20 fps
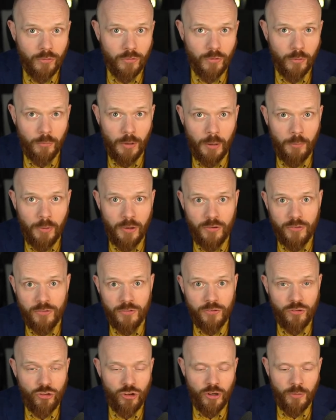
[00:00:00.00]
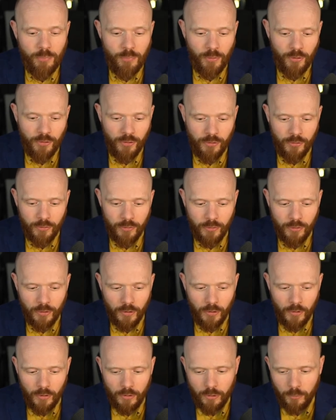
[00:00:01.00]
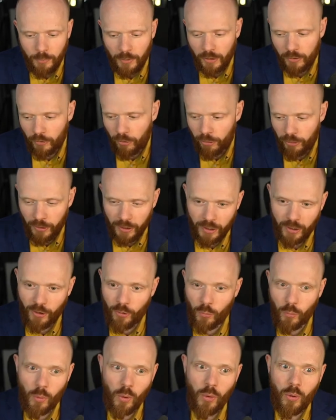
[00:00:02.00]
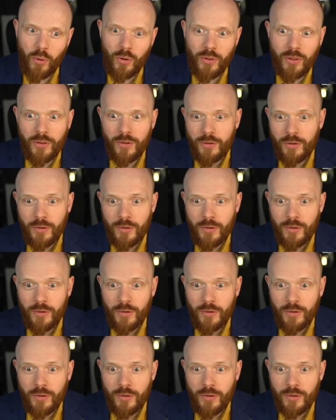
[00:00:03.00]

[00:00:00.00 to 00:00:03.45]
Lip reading: So maybe it's cheaper to build a thicker wall